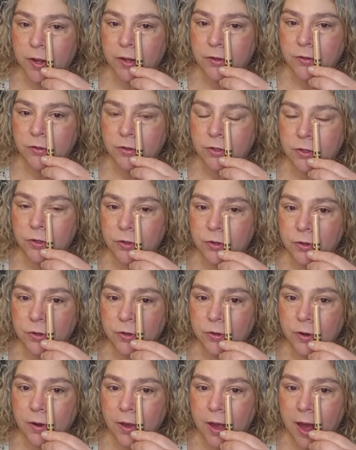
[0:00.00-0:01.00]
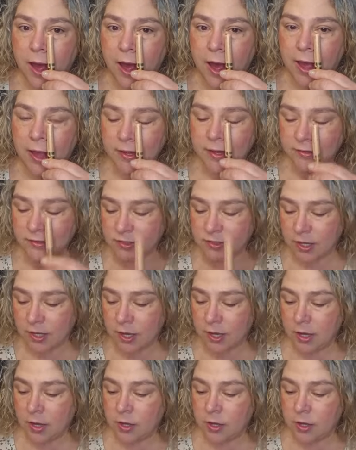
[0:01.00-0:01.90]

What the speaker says: under your eyes.